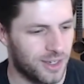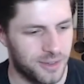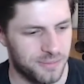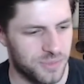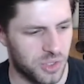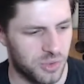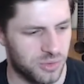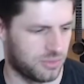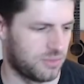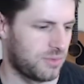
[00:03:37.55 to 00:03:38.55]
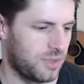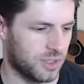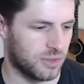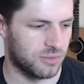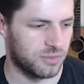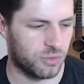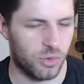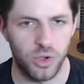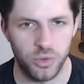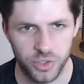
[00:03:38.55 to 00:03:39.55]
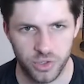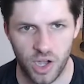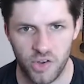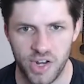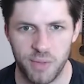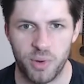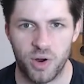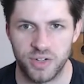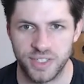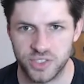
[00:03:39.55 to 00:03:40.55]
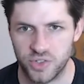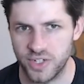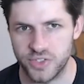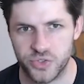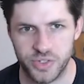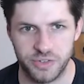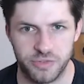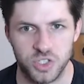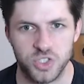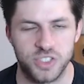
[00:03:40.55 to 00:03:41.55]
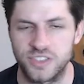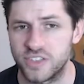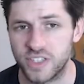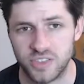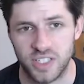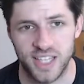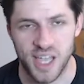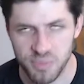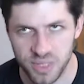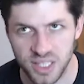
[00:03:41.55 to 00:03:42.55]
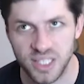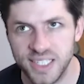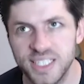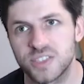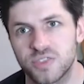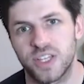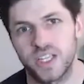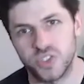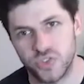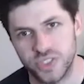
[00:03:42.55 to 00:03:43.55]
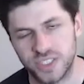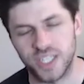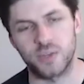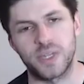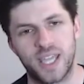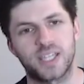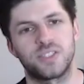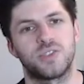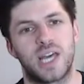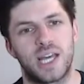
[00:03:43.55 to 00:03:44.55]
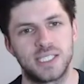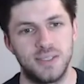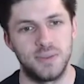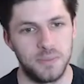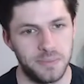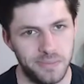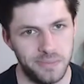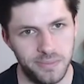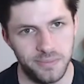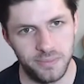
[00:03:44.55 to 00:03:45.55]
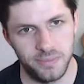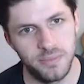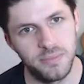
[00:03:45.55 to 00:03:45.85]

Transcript: don't throw your holiday parties or industry functions and things like that. Please, for the industry's sake, we can't do that.